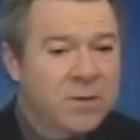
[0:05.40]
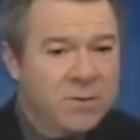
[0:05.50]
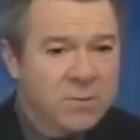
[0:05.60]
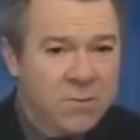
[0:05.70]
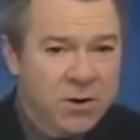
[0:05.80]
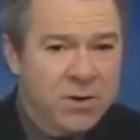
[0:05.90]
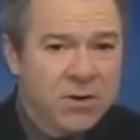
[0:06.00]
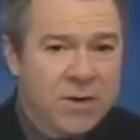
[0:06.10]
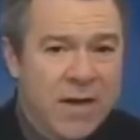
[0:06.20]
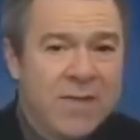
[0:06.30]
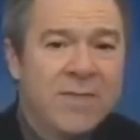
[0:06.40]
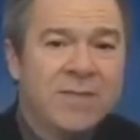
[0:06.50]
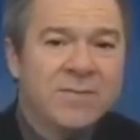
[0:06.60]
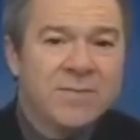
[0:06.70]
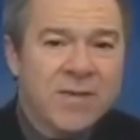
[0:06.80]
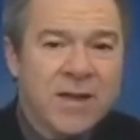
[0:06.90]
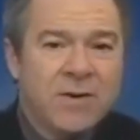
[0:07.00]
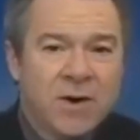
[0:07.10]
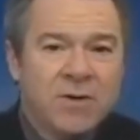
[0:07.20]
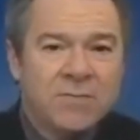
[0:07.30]
was murdered and then set
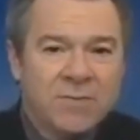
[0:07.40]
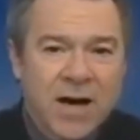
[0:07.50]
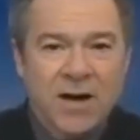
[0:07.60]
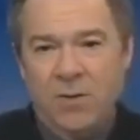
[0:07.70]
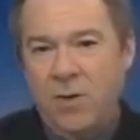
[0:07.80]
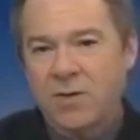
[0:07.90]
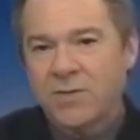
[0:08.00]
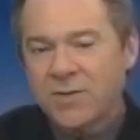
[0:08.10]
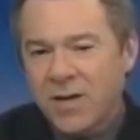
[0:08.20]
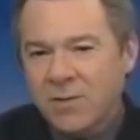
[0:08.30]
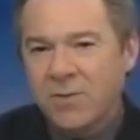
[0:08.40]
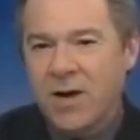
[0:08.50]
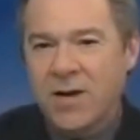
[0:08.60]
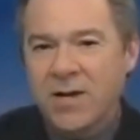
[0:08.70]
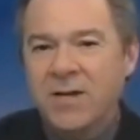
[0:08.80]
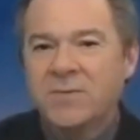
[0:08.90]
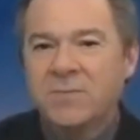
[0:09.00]
on fire while celebrating his